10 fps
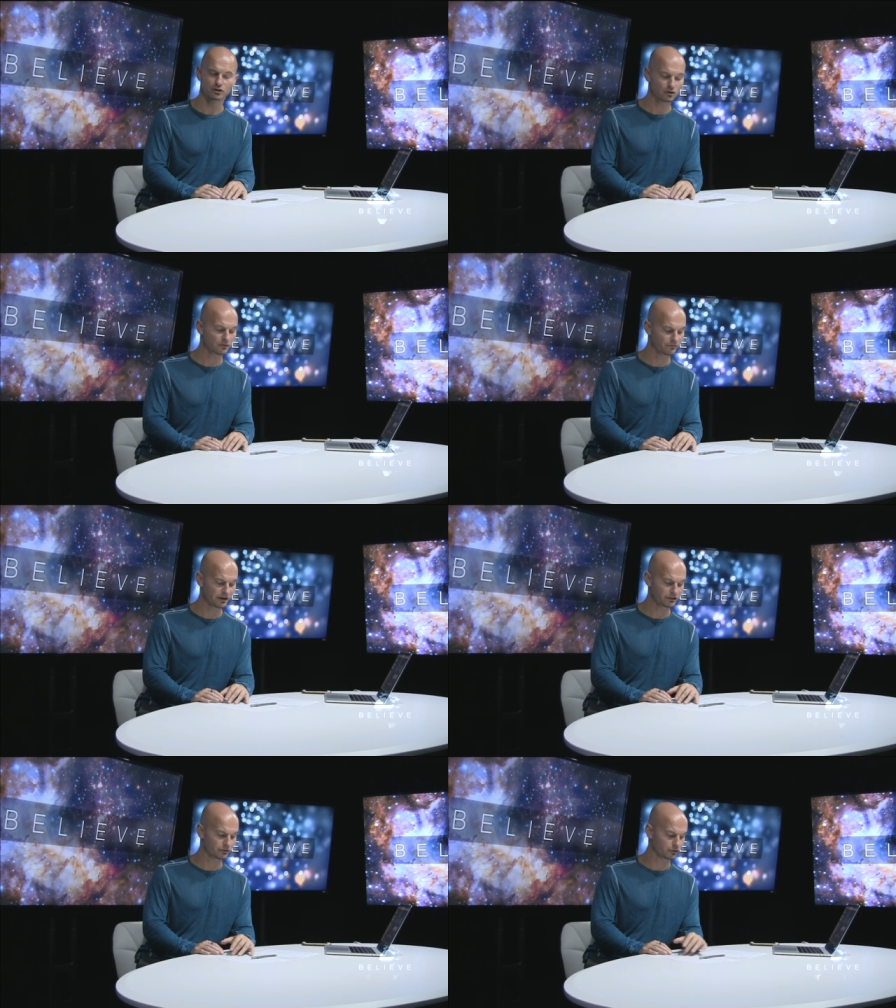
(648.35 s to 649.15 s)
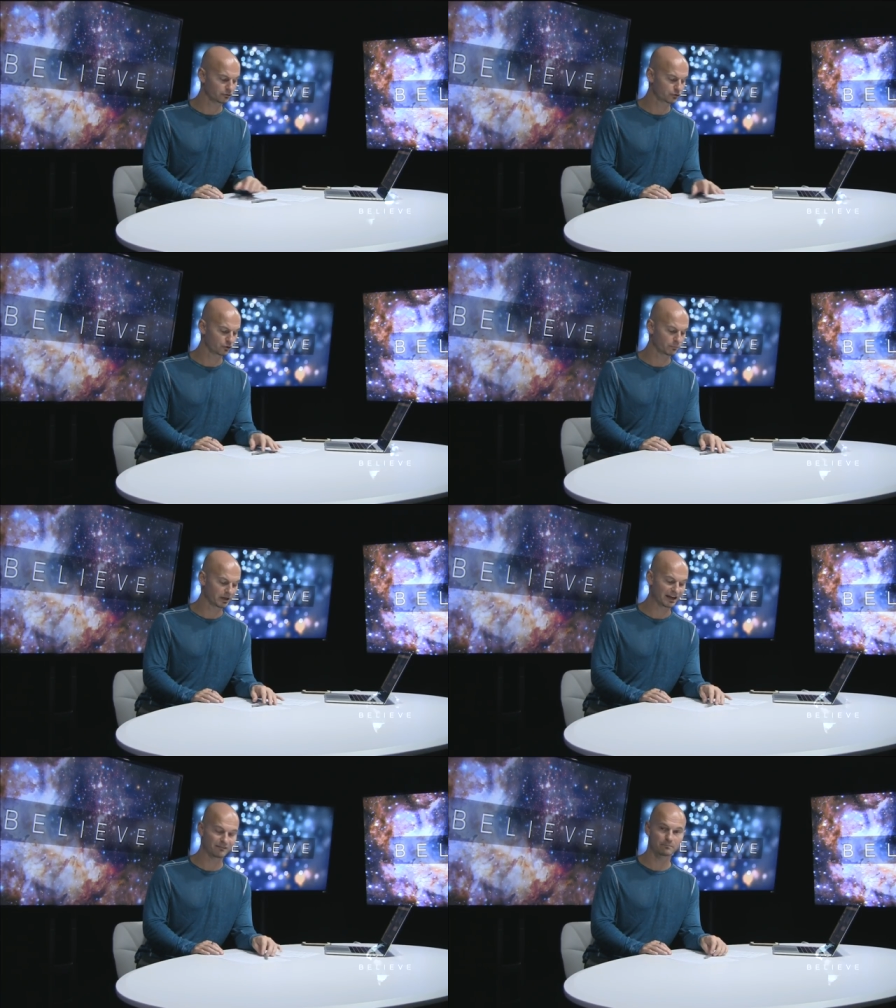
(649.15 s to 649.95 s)
You can find your own truth.
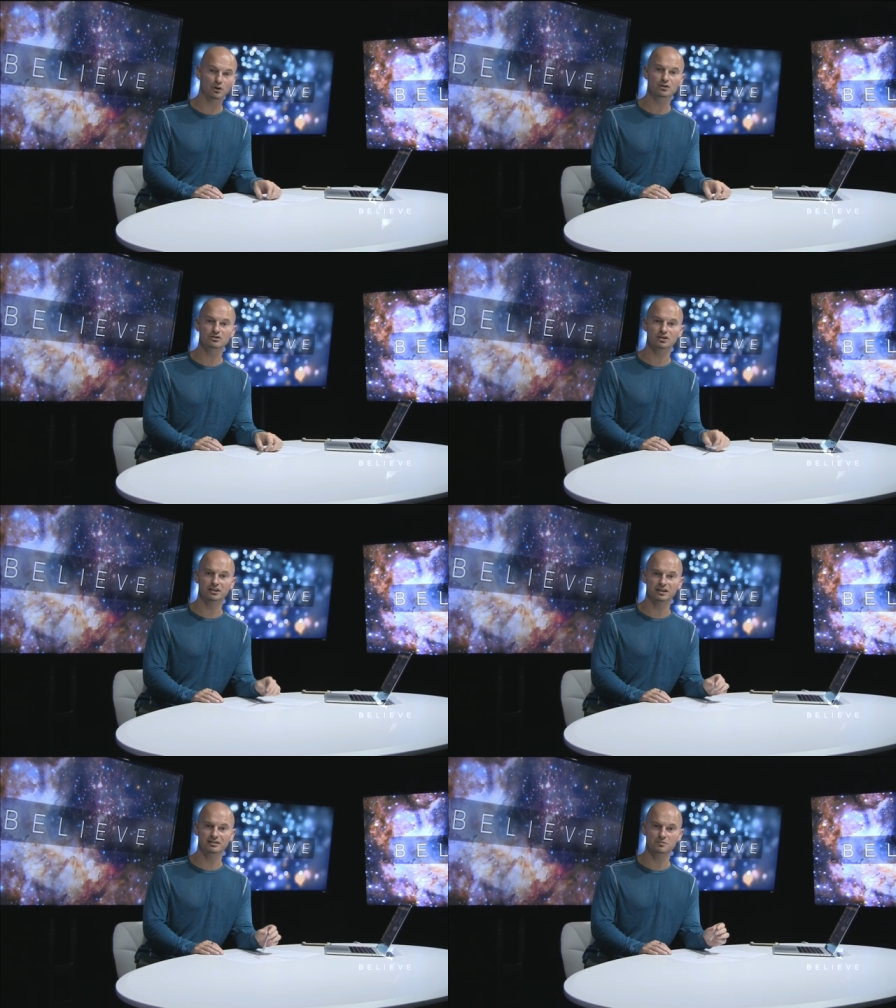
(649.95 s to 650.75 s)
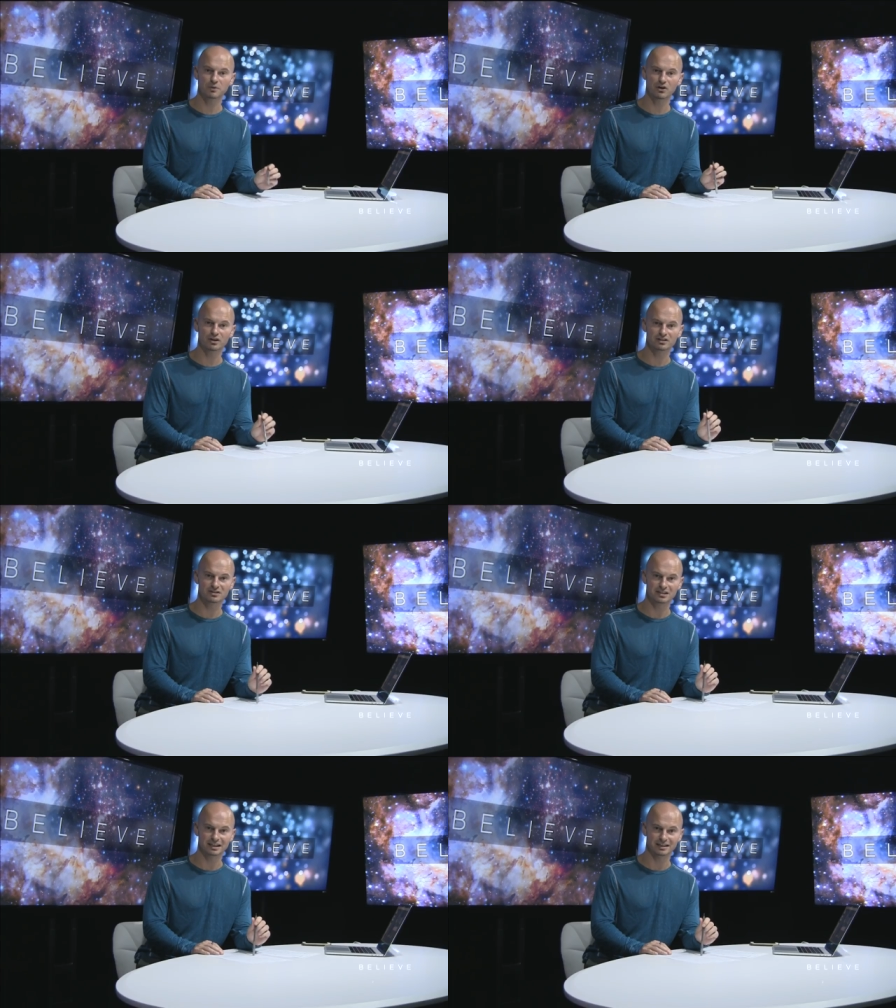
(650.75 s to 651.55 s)
But I have personally
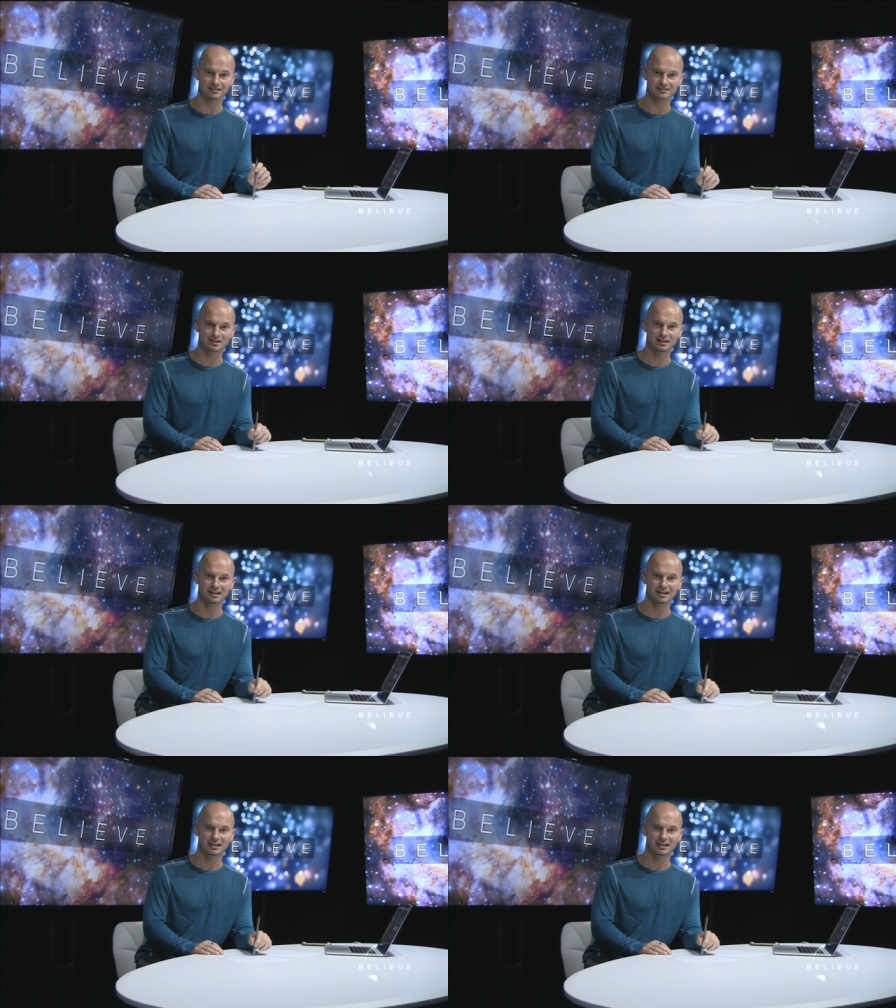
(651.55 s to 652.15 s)
experienced things